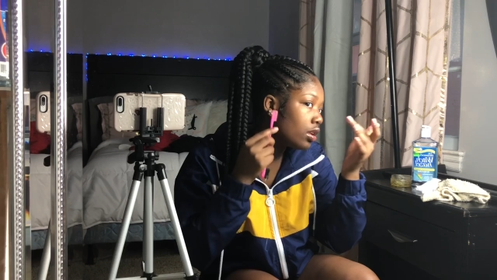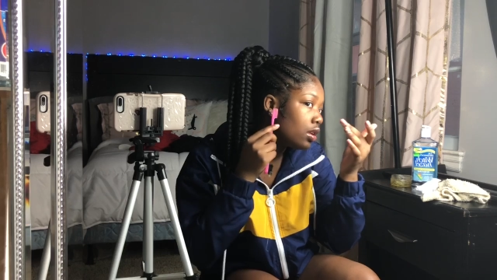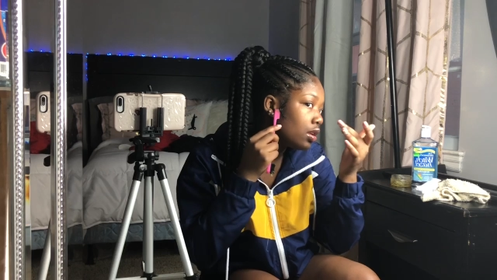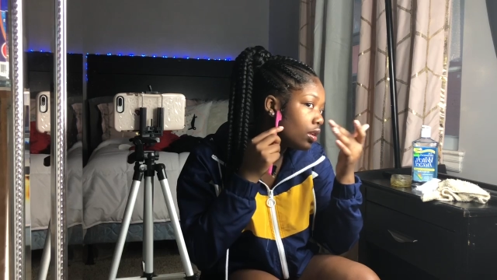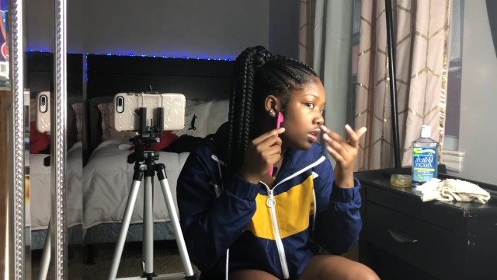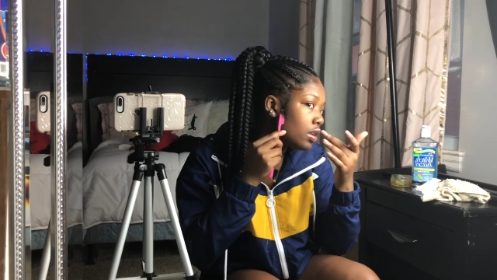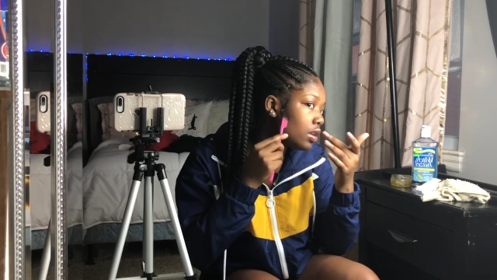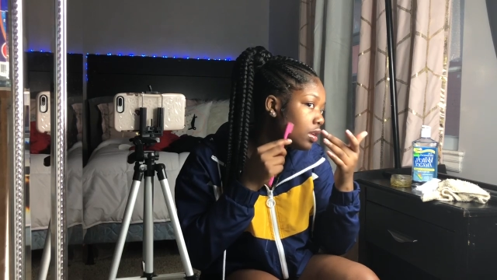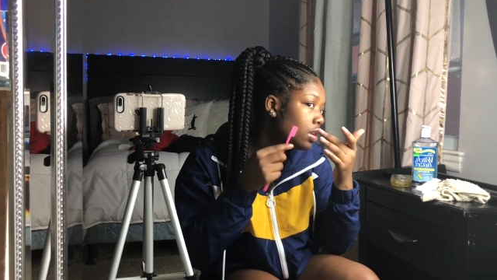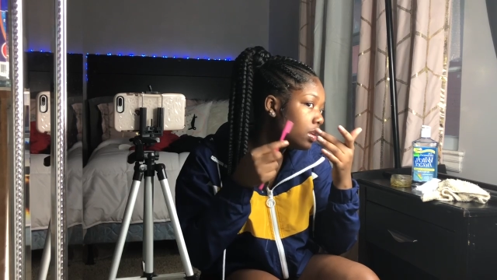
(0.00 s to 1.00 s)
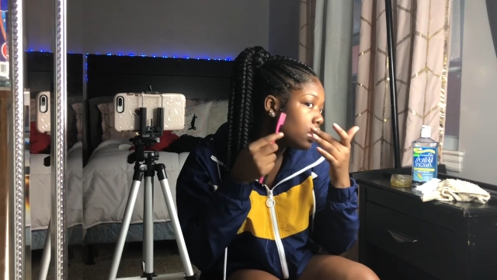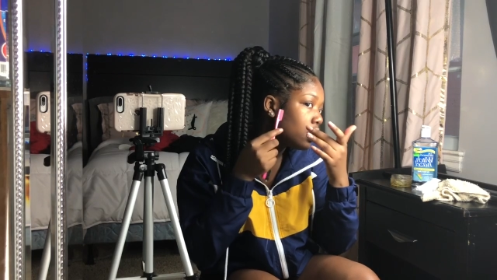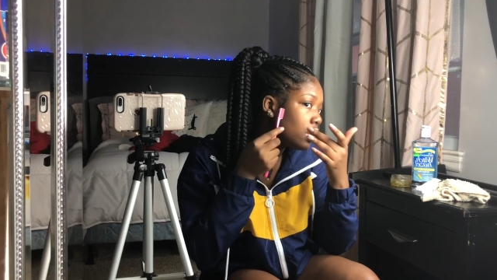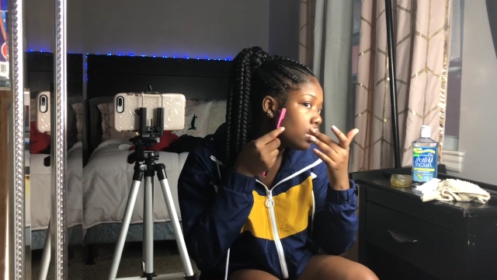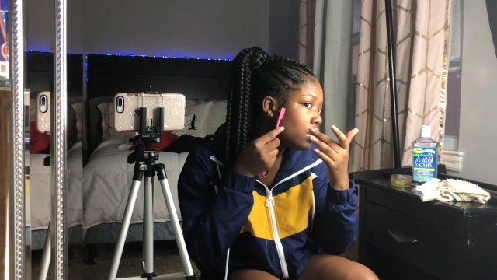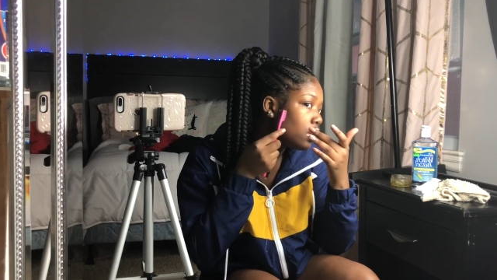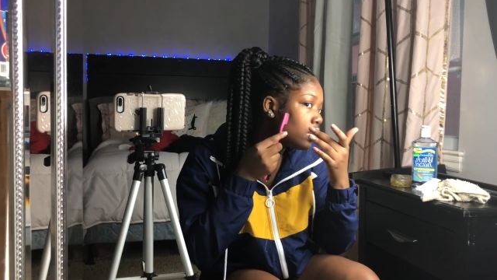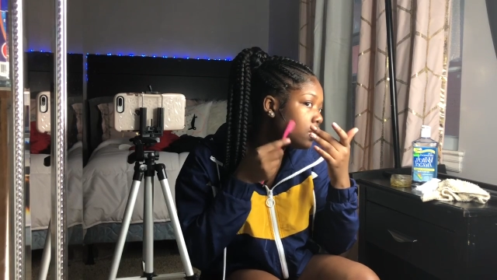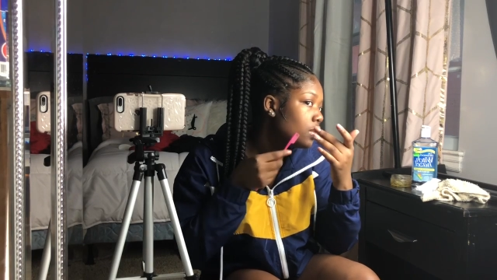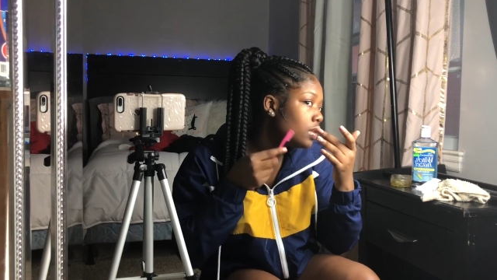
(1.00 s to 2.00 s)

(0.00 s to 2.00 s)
Nobody speaks.